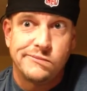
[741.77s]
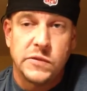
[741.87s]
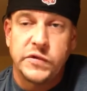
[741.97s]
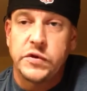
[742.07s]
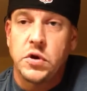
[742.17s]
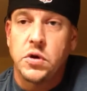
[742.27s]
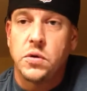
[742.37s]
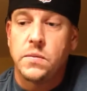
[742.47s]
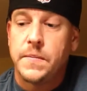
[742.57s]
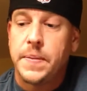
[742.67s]

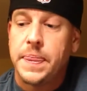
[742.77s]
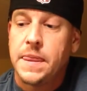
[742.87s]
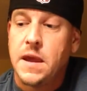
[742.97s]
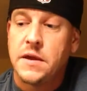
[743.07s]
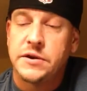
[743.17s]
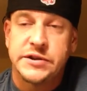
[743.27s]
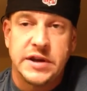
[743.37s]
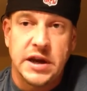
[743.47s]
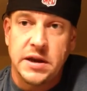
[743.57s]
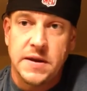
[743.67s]
So the other
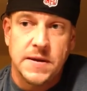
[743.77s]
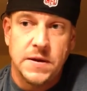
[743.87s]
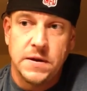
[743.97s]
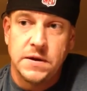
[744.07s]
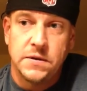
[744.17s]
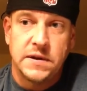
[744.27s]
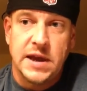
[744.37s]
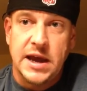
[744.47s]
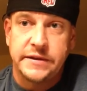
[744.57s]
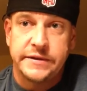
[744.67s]
stick, you can do the
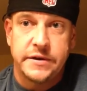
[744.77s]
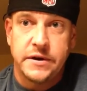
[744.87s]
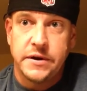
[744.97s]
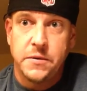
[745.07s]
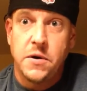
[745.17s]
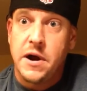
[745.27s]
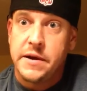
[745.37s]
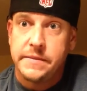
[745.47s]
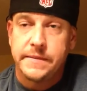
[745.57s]
tightest turn you want,